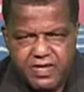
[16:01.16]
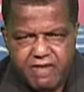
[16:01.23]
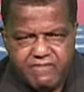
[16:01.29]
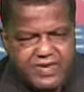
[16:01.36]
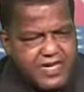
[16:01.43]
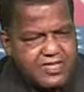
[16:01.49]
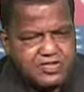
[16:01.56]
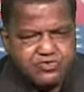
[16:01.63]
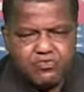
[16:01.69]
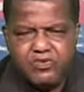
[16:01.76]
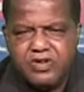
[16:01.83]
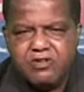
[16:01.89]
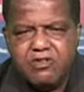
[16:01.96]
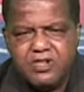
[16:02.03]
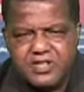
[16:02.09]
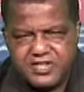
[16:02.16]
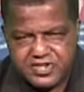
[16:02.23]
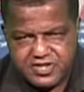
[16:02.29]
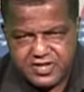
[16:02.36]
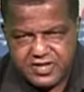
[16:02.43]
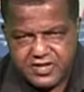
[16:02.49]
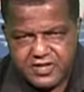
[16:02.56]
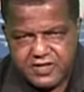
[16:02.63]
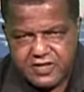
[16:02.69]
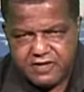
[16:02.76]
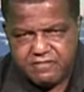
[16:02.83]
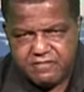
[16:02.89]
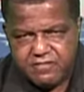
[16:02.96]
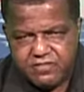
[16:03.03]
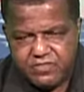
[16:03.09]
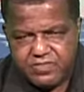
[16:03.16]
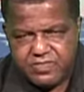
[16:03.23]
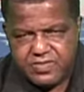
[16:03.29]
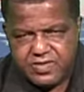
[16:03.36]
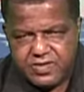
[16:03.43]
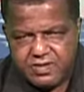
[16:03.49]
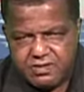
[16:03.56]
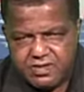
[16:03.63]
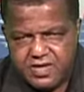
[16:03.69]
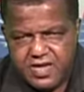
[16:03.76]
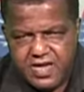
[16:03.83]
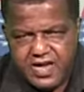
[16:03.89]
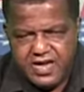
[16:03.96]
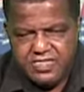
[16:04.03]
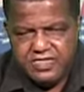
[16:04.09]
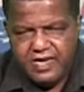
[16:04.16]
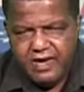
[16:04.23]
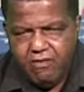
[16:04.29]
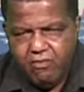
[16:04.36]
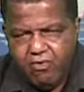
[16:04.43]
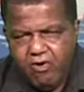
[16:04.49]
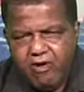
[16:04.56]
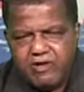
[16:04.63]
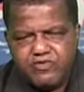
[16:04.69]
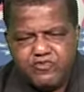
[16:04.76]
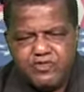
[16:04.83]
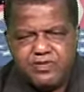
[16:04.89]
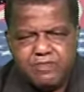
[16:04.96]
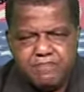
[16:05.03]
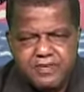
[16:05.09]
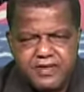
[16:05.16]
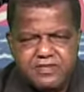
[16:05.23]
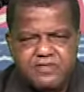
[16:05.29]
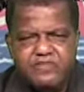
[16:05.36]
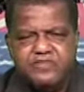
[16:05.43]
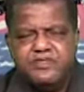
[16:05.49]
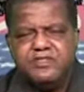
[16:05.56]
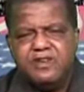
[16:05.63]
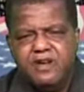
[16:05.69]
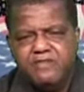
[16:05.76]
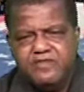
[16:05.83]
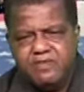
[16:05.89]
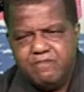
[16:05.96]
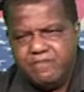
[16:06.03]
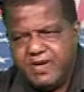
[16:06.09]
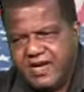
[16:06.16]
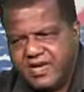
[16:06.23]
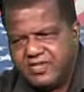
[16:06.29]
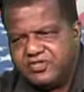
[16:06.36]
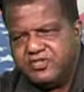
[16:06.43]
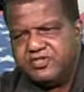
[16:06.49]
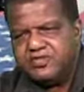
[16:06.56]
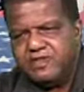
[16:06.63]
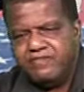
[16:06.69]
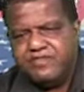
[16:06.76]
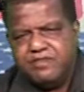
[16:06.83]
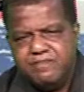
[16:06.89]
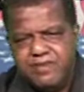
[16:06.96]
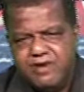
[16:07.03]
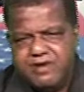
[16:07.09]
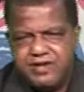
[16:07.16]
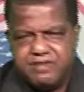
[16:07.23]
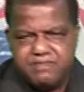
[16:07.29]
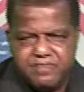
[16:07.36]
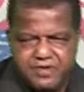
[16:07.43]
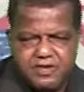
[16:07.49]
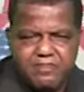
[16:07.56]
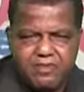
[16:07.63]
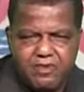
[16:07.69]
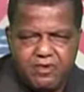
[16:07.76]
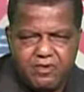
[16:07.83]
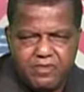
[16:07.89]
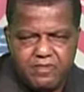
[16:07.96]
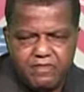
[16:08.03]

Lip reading: that is realistic and that works for the benefit of the masses of the American people.